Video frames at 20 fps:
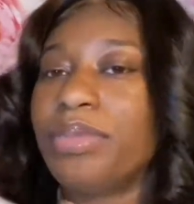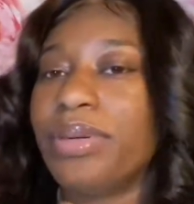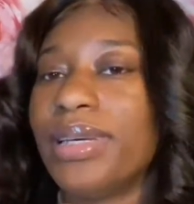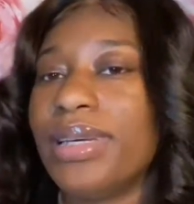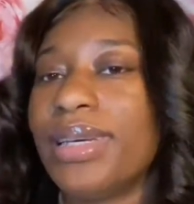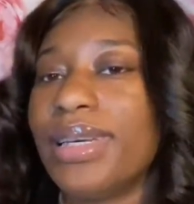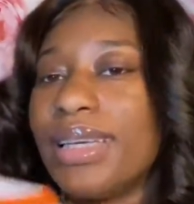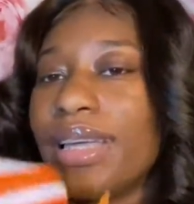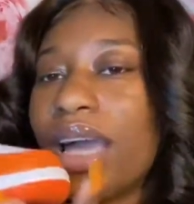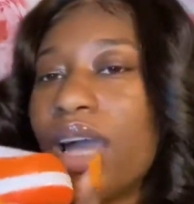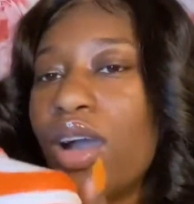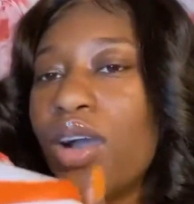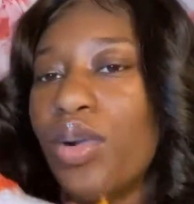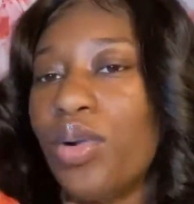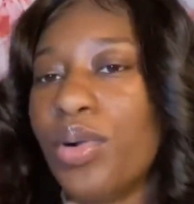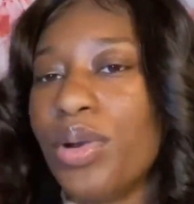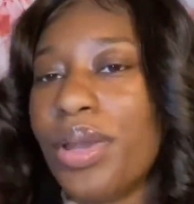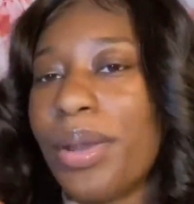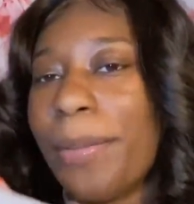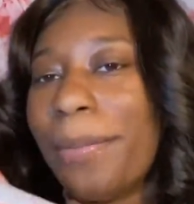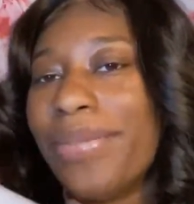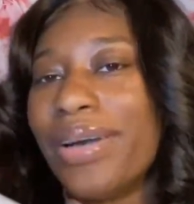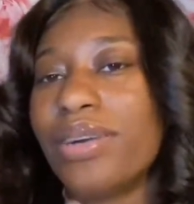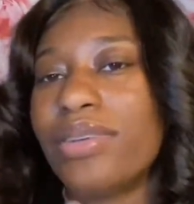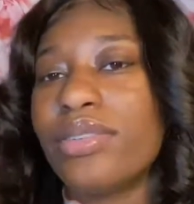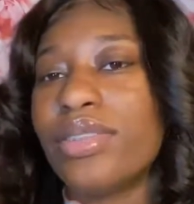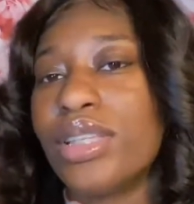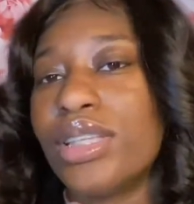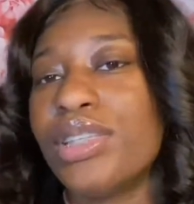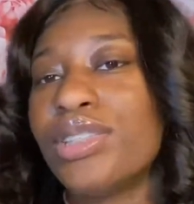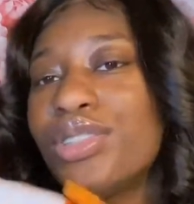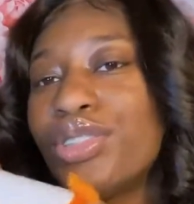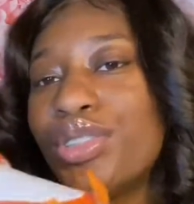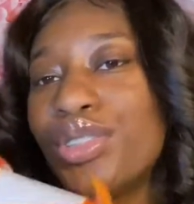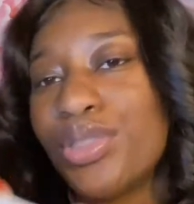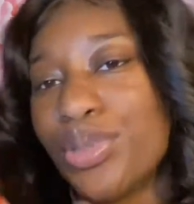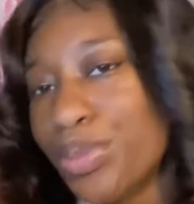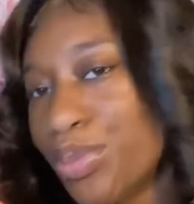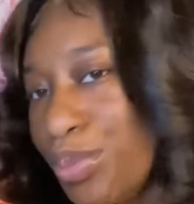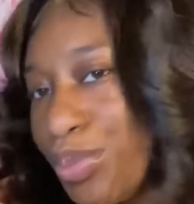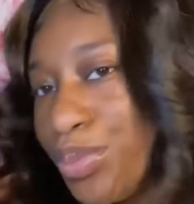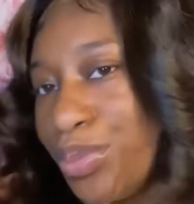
putting y'all on about this shoe,